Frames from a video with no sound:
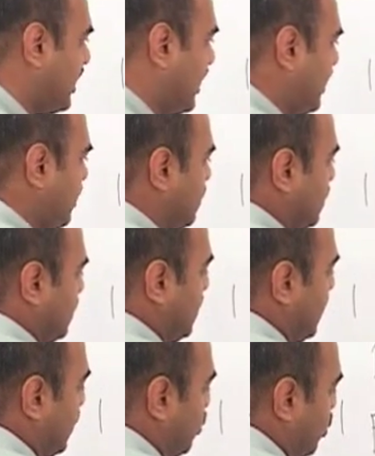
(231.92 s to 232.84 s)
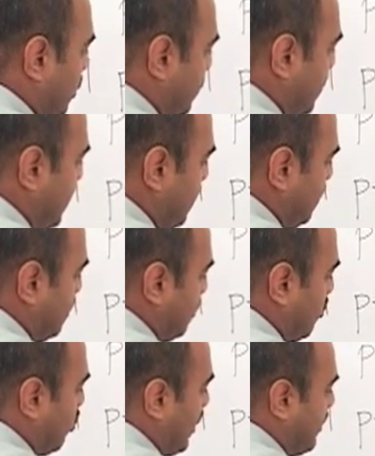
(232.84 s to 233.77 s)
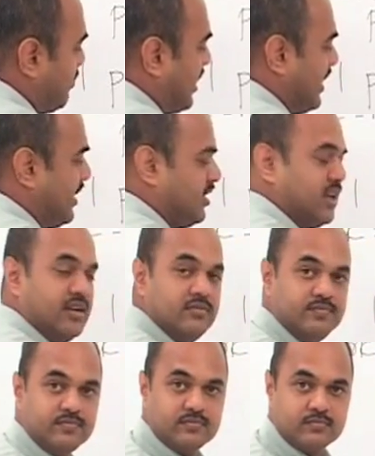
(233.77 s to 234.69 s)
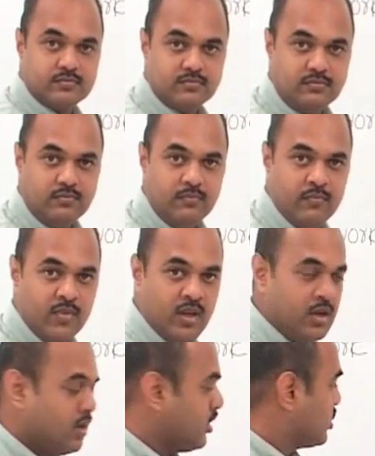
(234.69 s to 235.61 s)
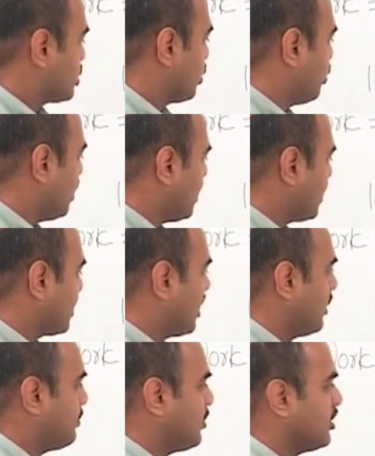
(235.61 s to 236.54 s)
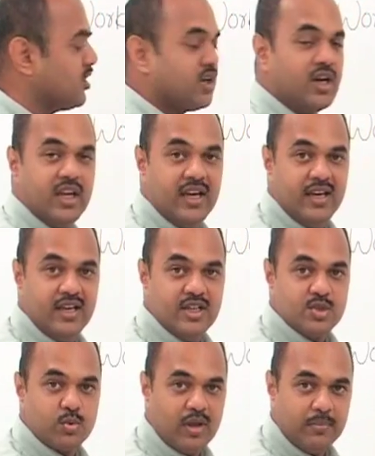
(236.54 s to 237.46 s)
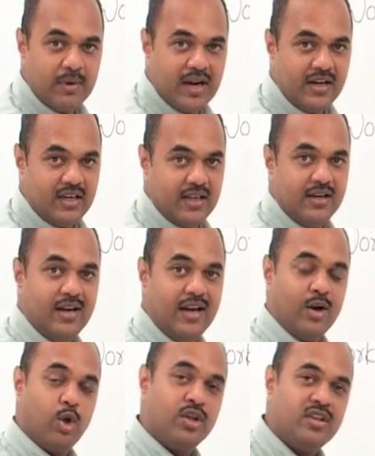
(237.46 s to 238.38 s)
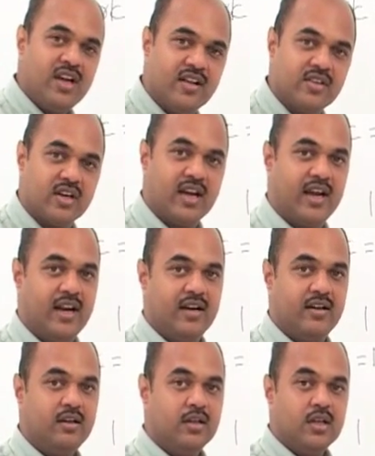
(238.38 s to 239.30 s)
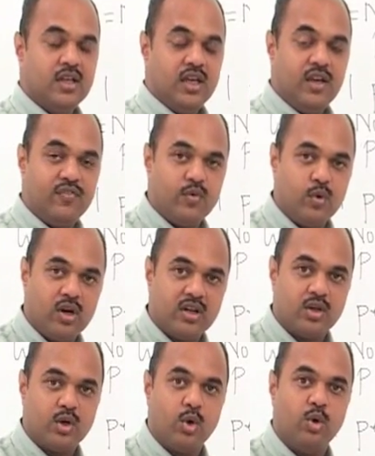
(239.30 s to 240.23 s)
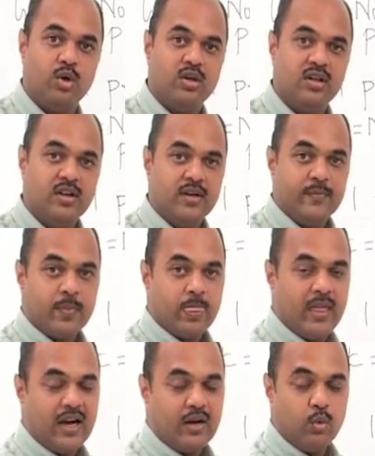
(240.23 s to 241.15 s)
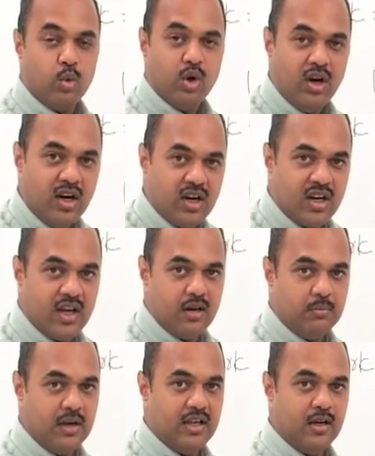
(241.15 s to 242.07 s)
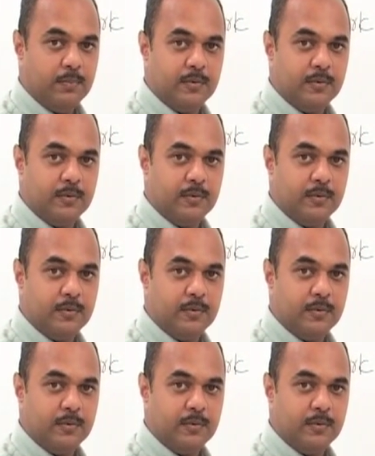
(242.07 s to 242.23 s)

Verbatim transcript: day? It would be 1 by 10. So work done per day is 1 by 10 and on the other hand, if you are told that work done by a